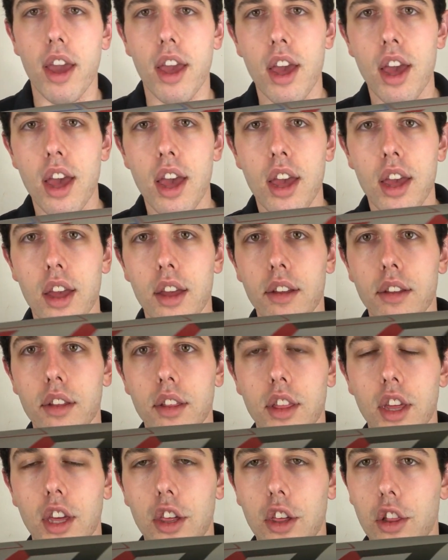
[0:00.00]

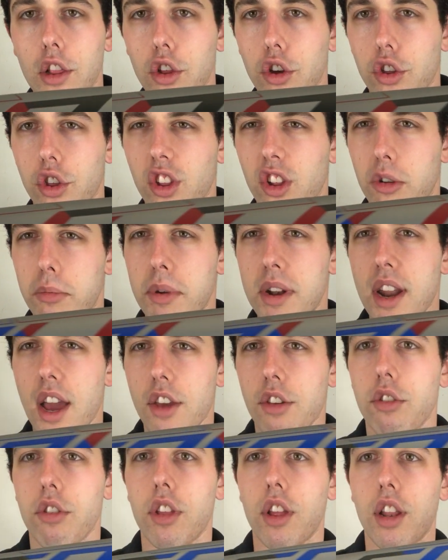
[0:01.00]
I think it looks a little bit
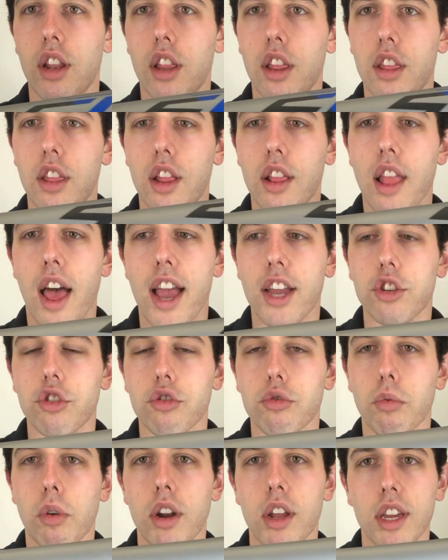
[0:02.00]
nicer than last
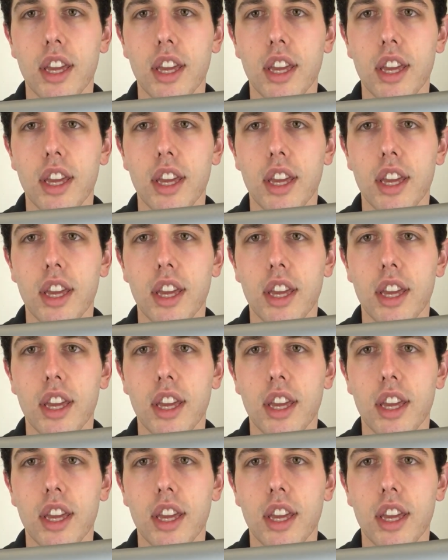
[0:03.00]
year's one.